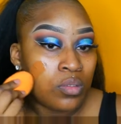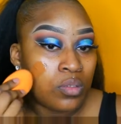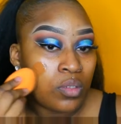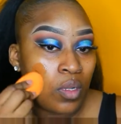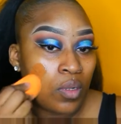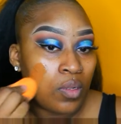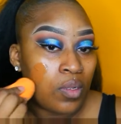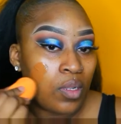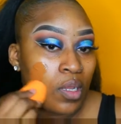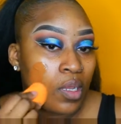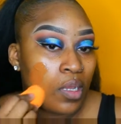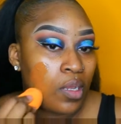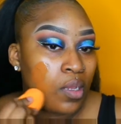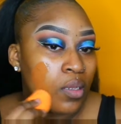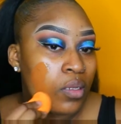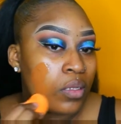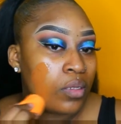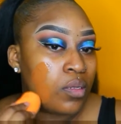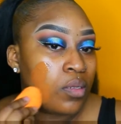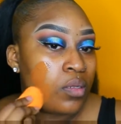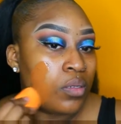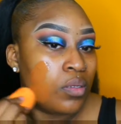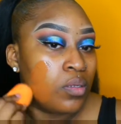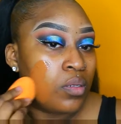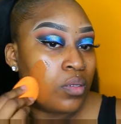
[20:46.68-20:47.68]
So like,
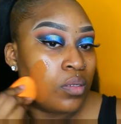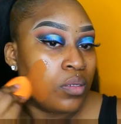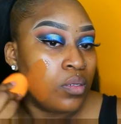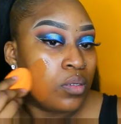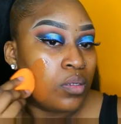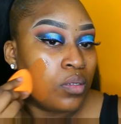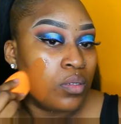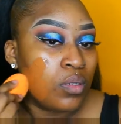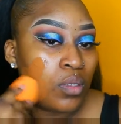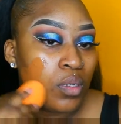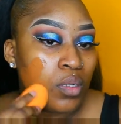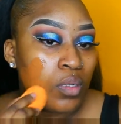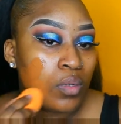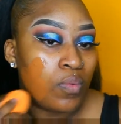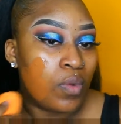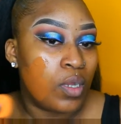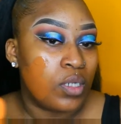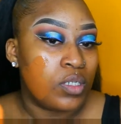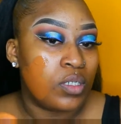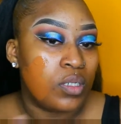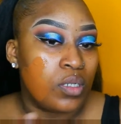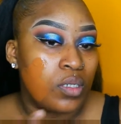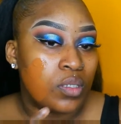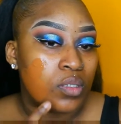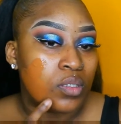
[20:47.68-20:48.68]

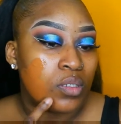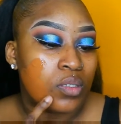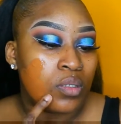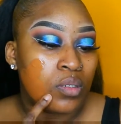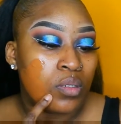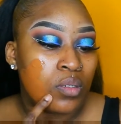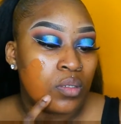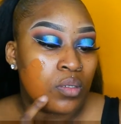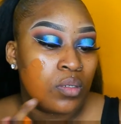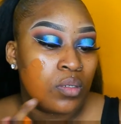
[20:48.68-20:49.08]
watch this.